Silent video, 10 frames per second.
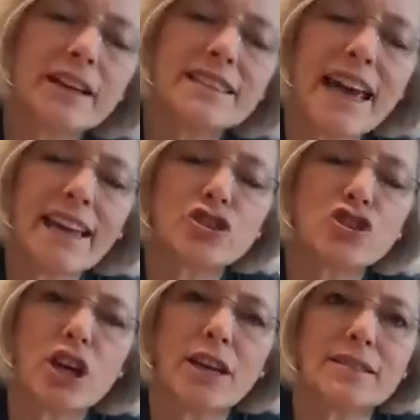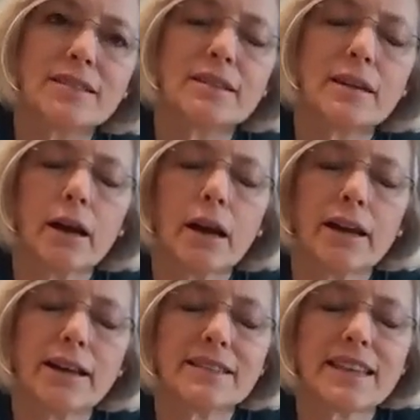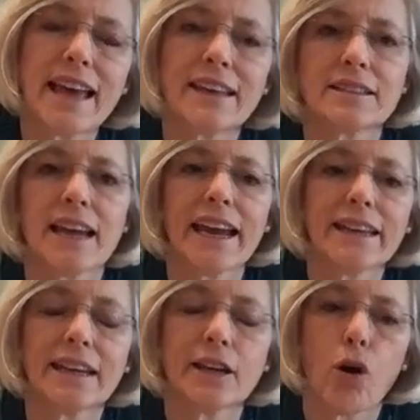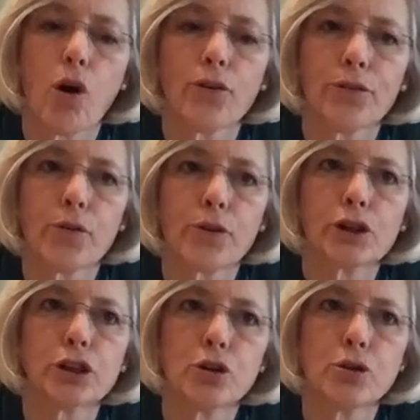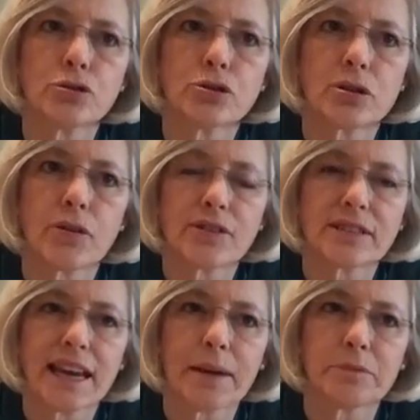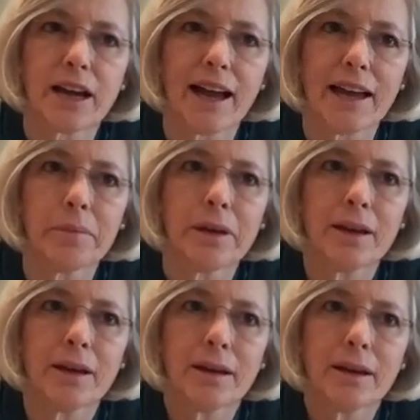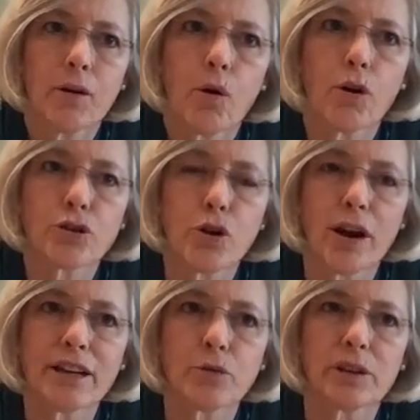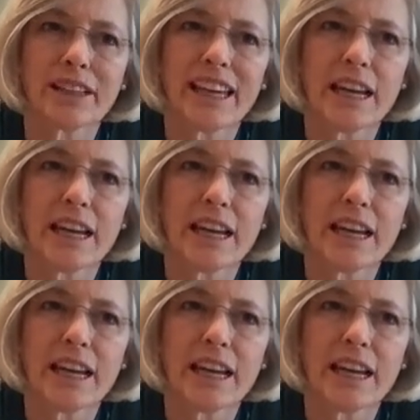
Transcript: up, is Alan? That, uh, is that tightening also the glutes at the same time, or trying uh, to